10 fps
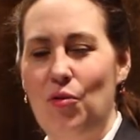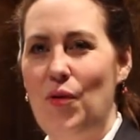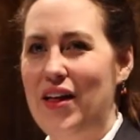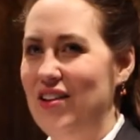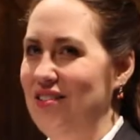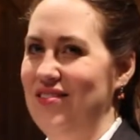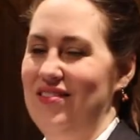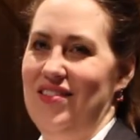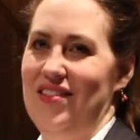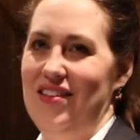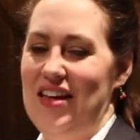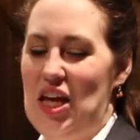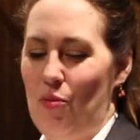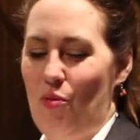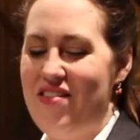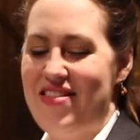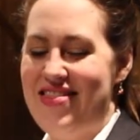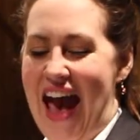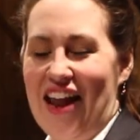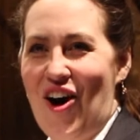Well, it
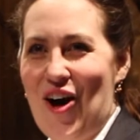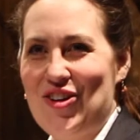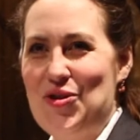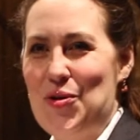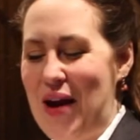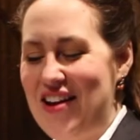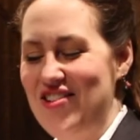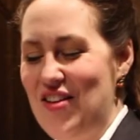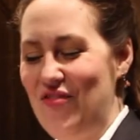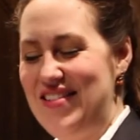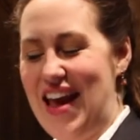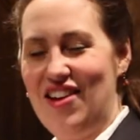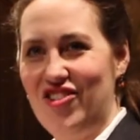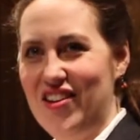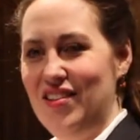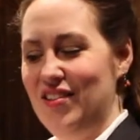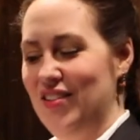wasn't that hard to arrange an invitation.